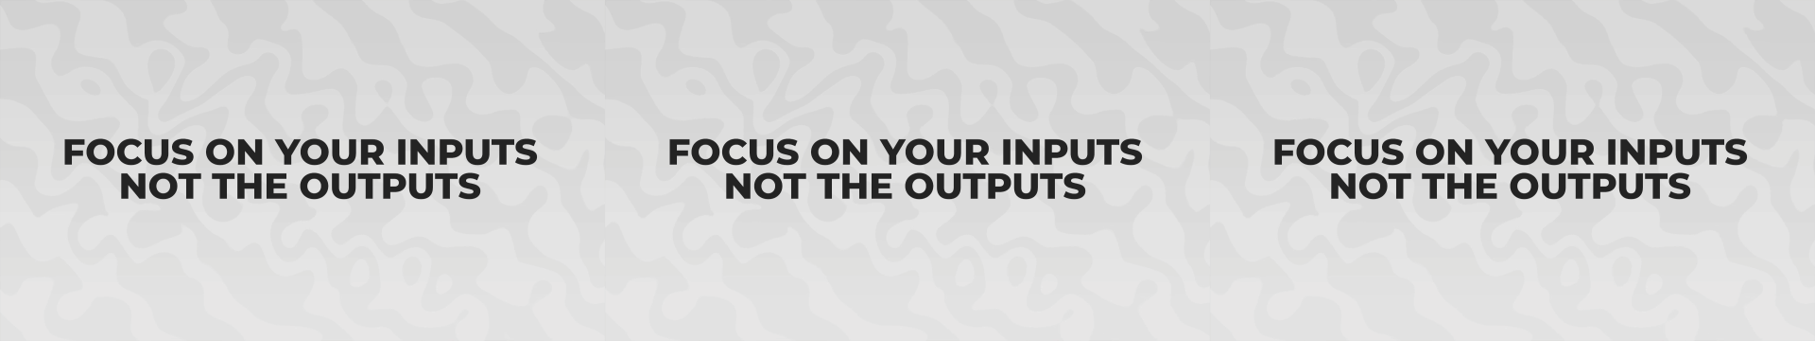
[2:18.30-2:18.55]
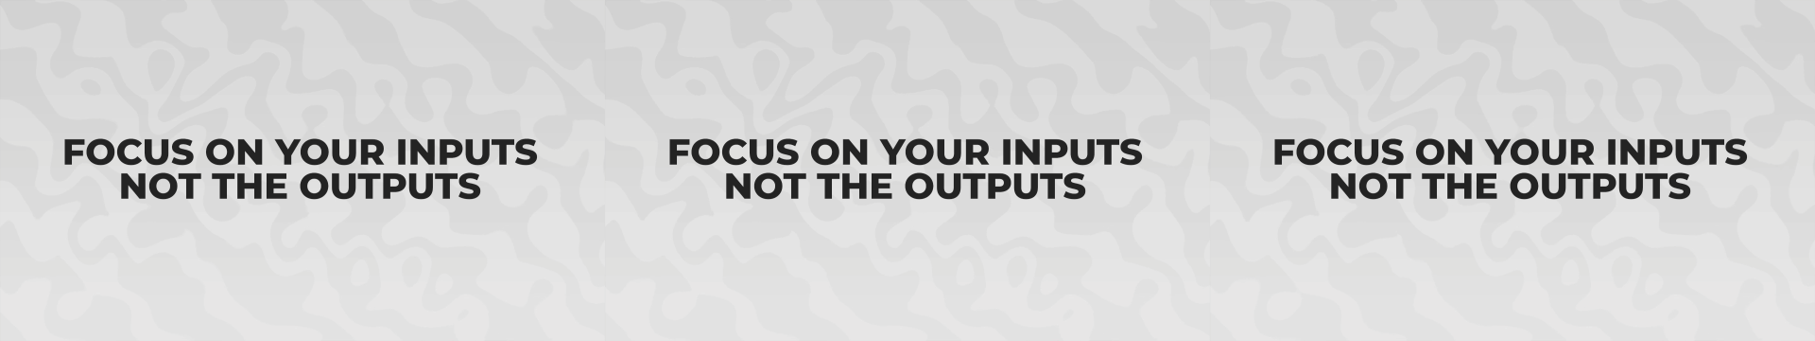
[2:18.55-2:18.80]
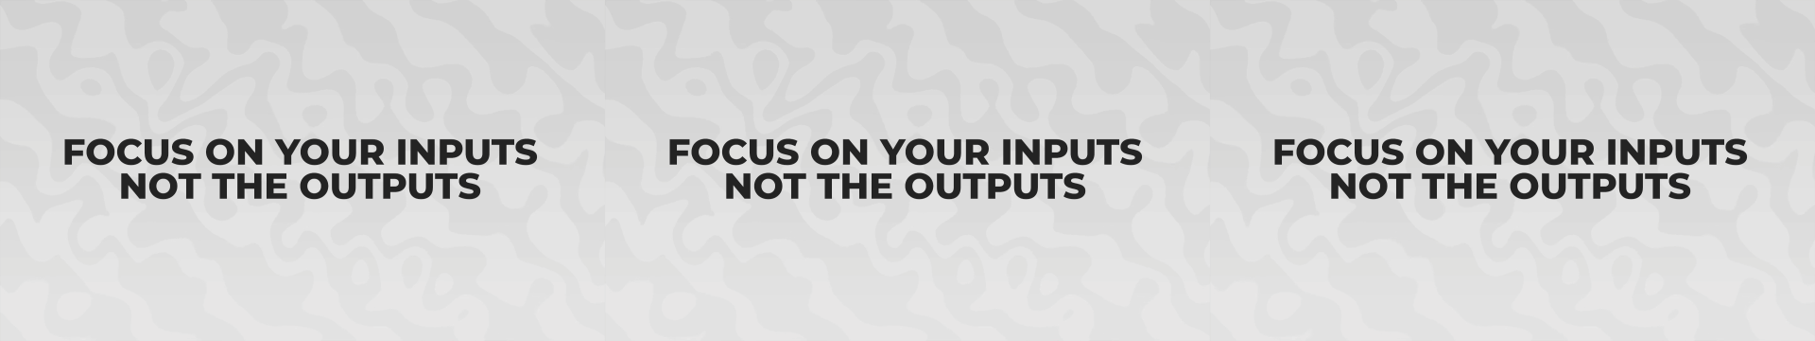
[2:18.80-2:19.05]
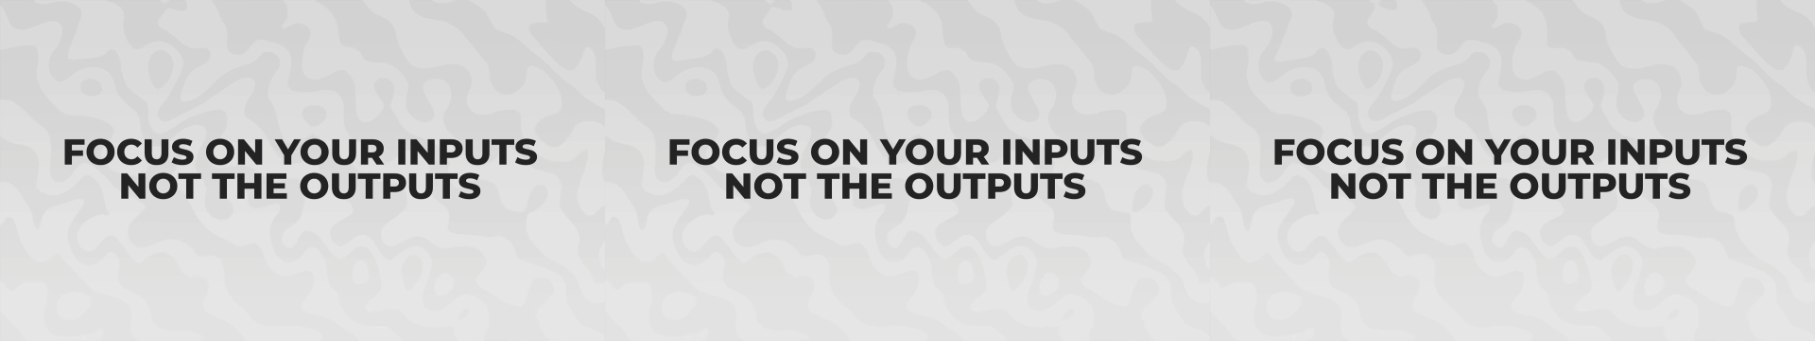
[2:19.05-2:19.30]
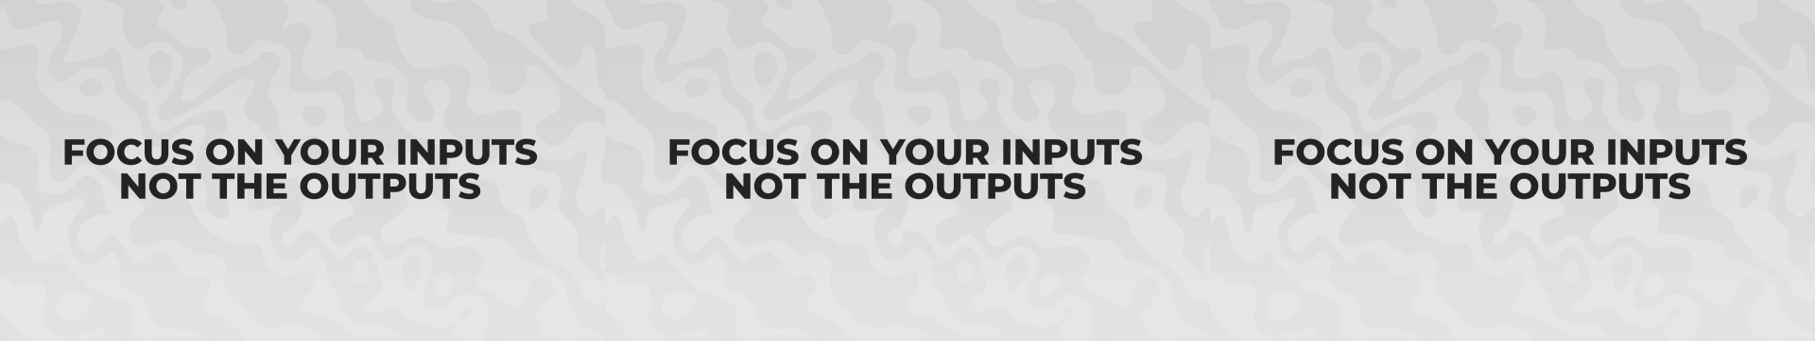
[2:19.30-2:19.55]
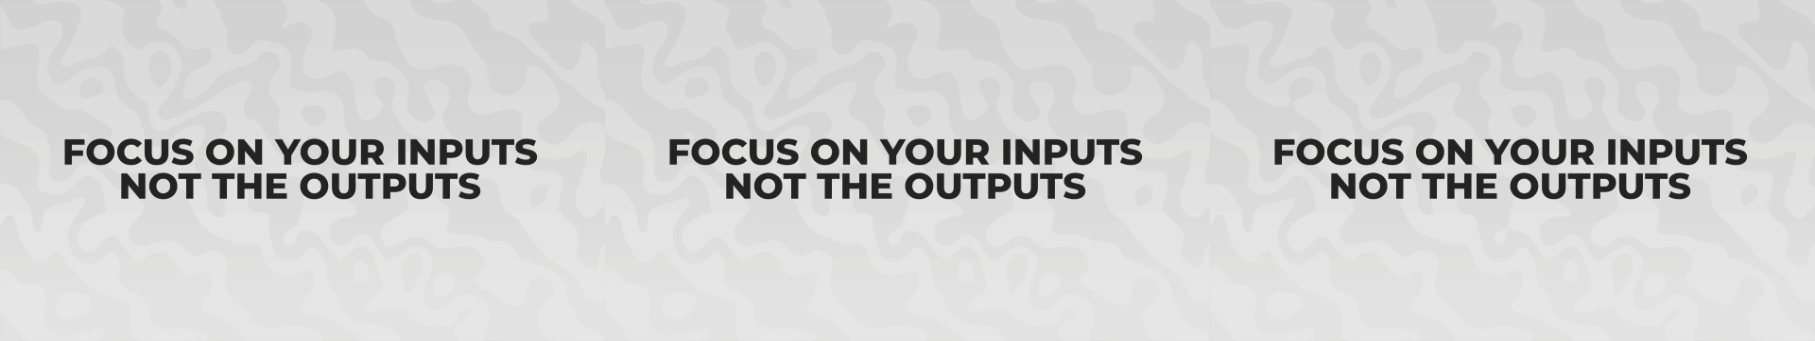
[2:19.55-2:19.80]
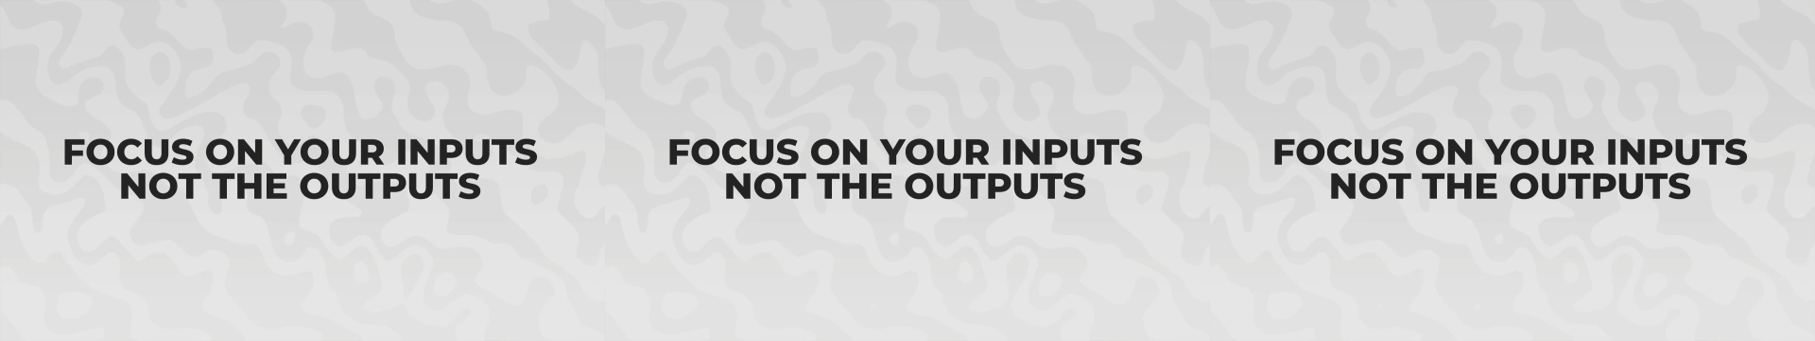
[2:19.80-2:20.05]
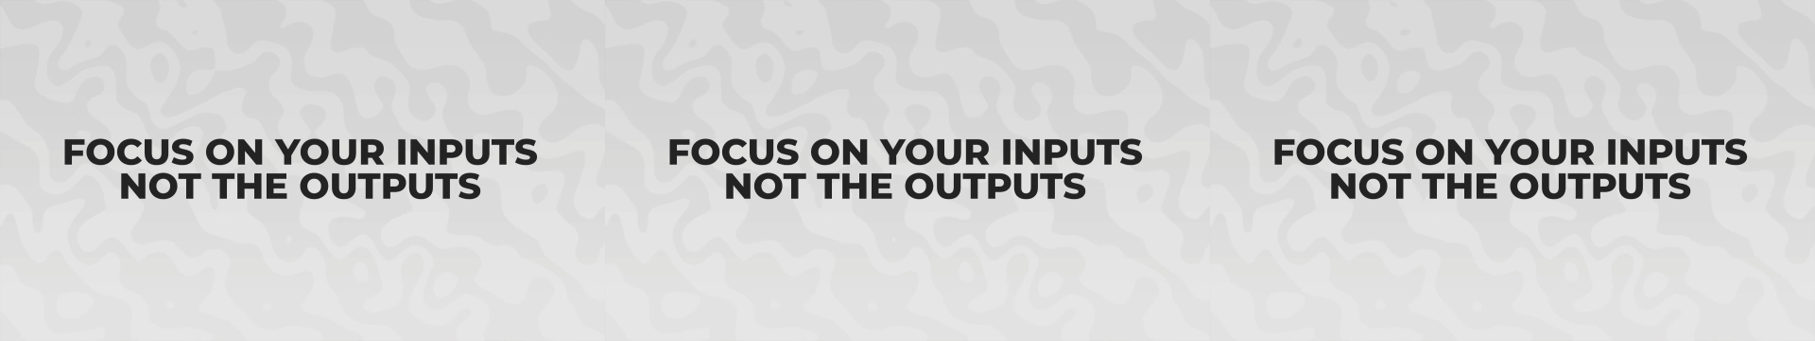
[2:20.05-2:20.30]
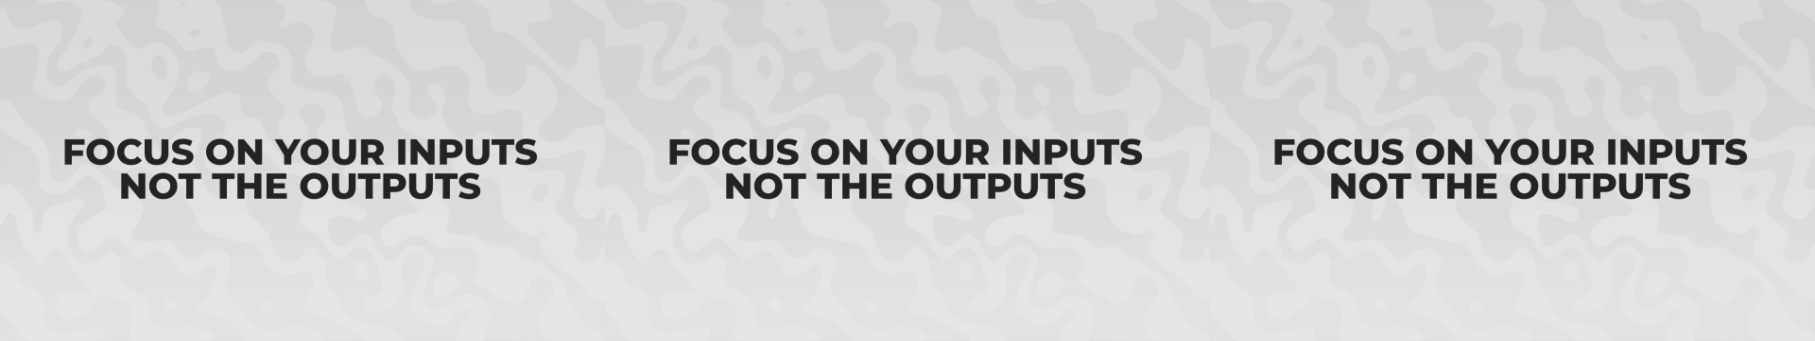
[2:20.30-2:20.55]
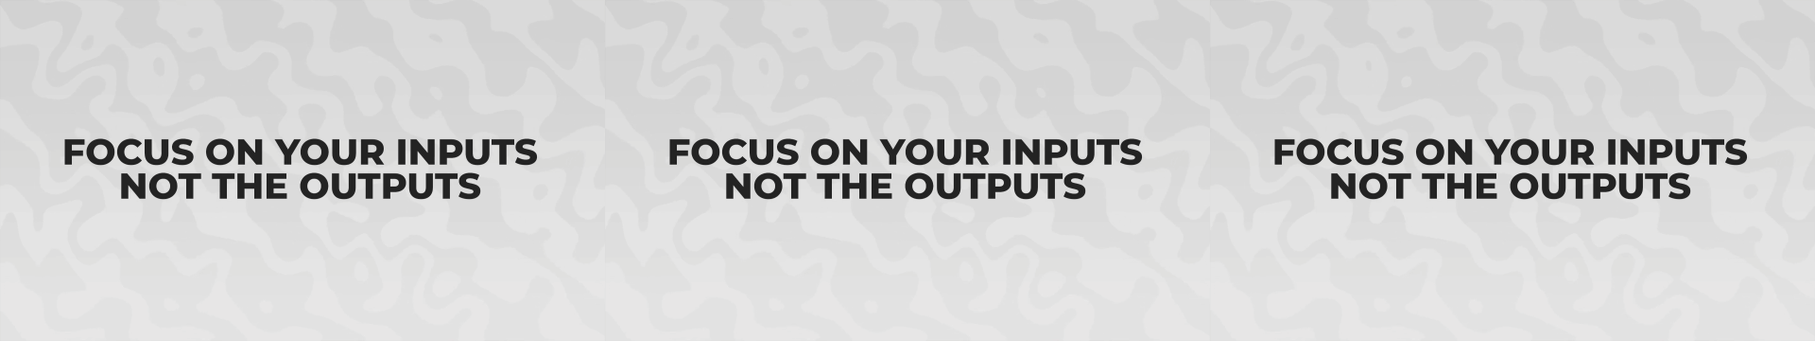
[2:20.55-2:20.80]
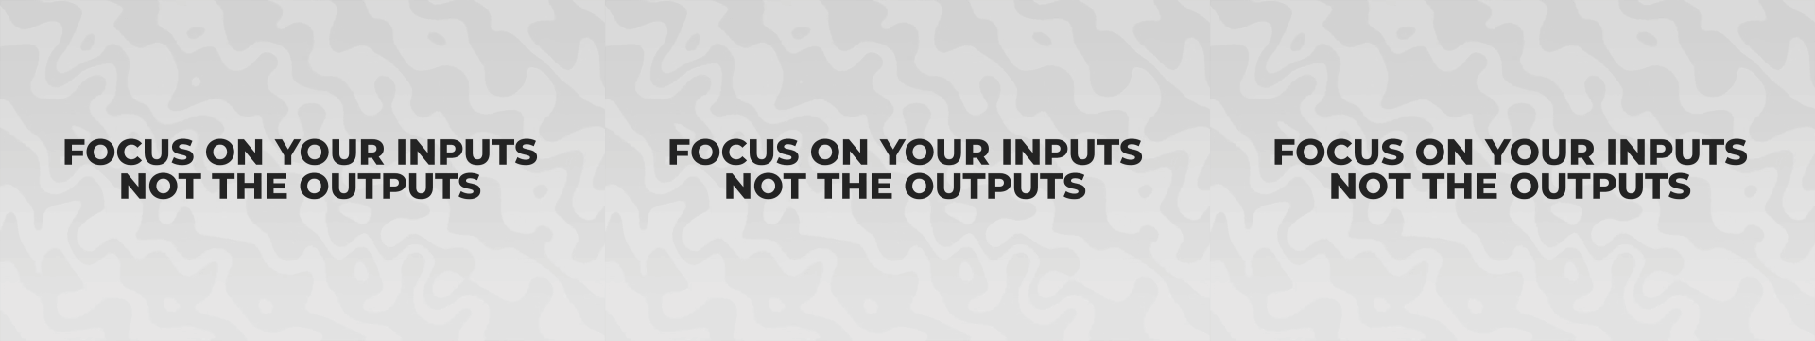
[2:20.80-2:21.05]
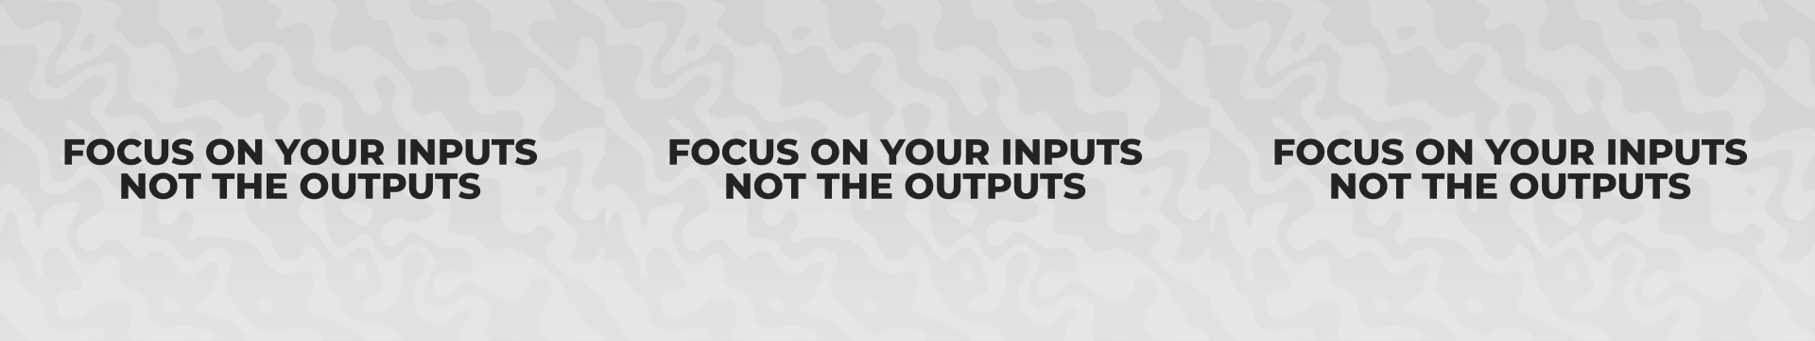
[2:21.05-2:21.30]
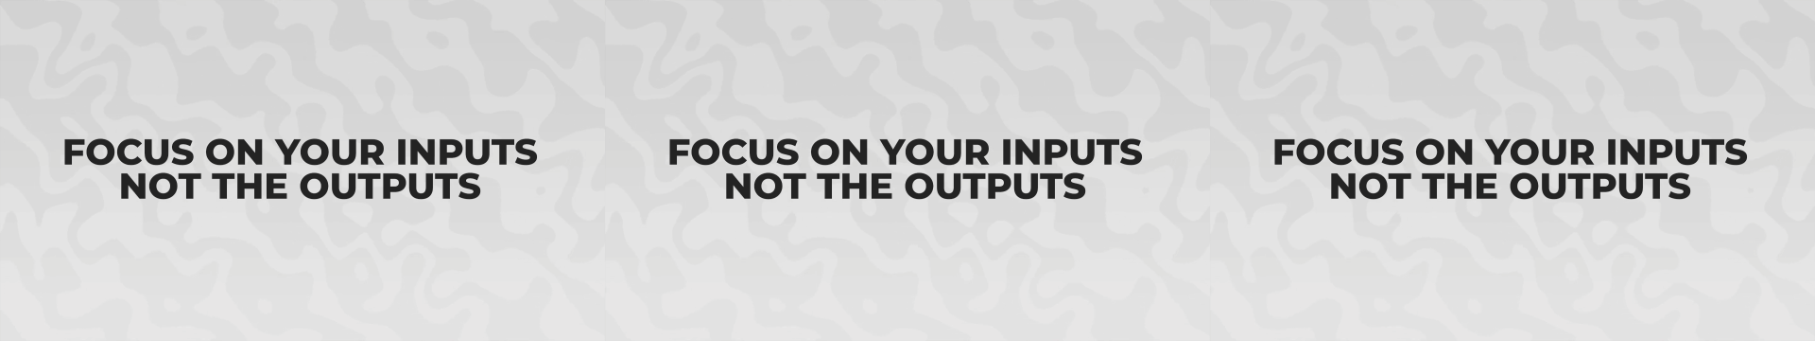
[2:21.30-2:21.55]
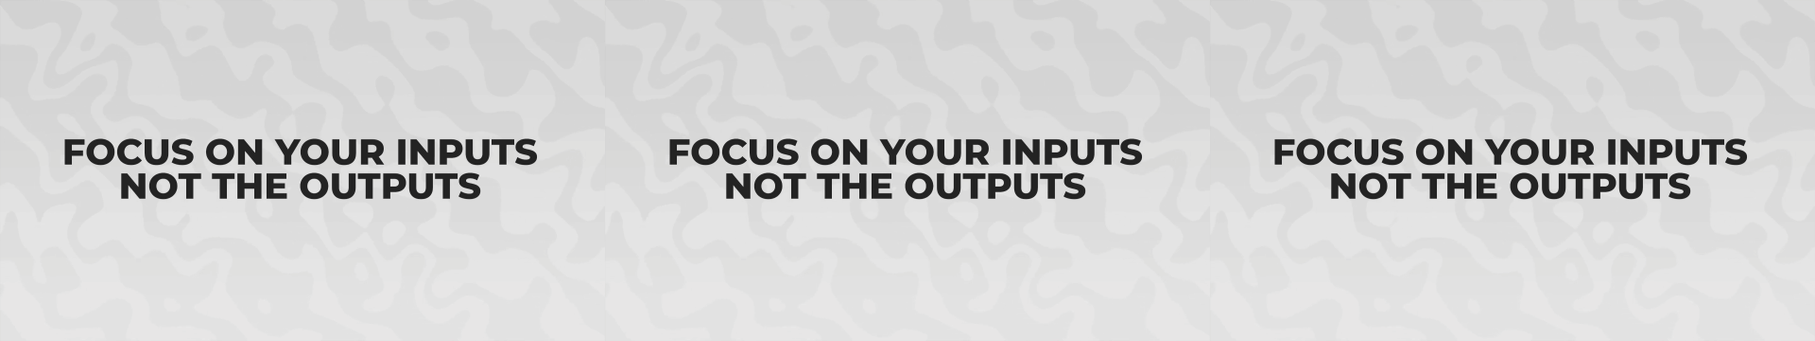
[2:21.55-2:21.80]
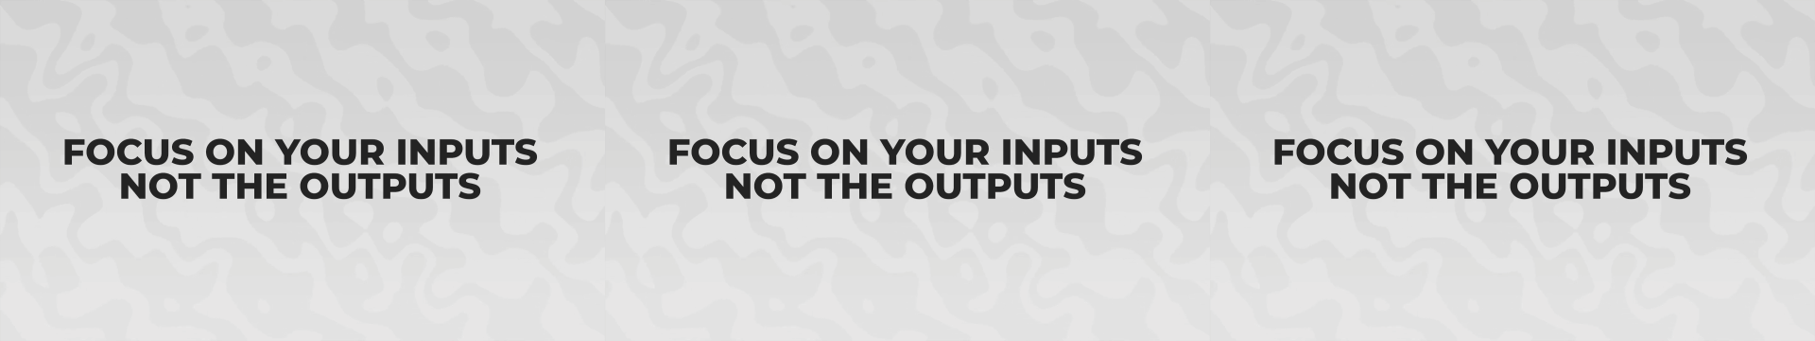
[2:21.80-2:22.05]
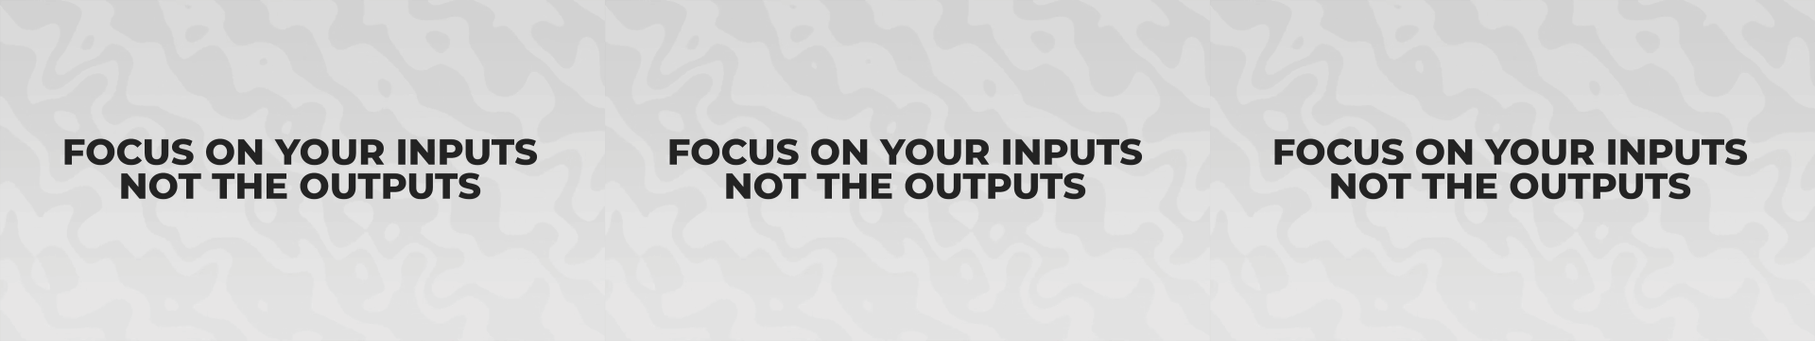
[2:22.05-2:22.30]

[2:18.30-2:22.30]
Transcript: No face is visible, so there are no lips to read.